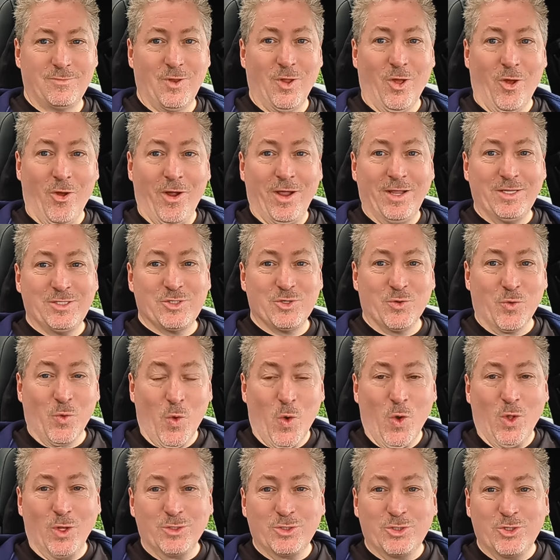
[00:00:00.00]
All right, so
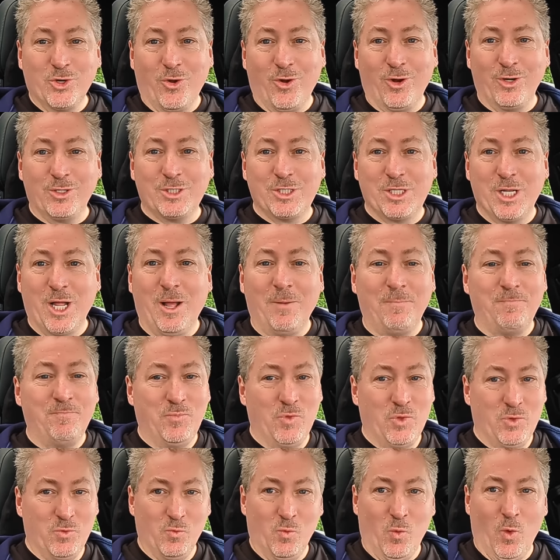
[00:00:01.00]
we're all charged up
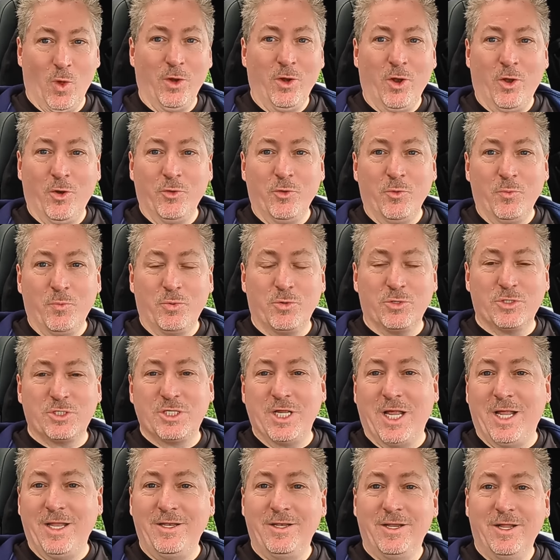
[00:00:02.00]

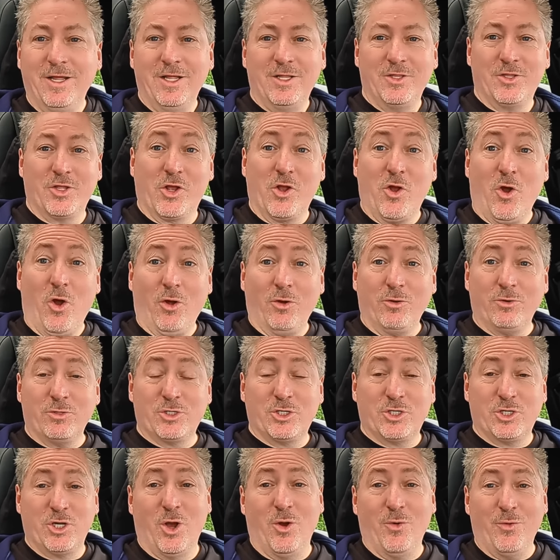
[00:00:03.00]
100%. The car is
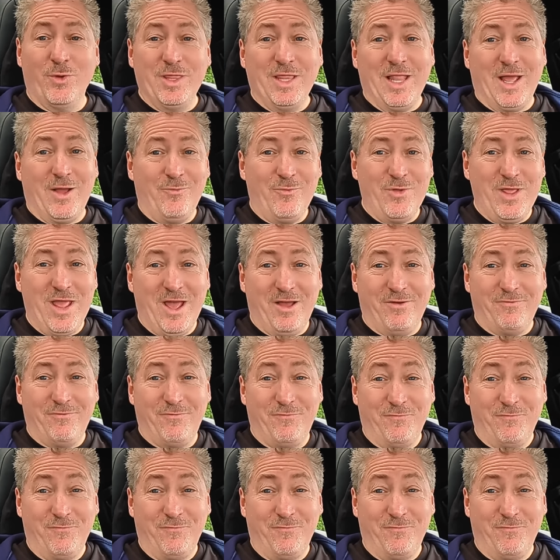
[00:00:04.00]
showing that we have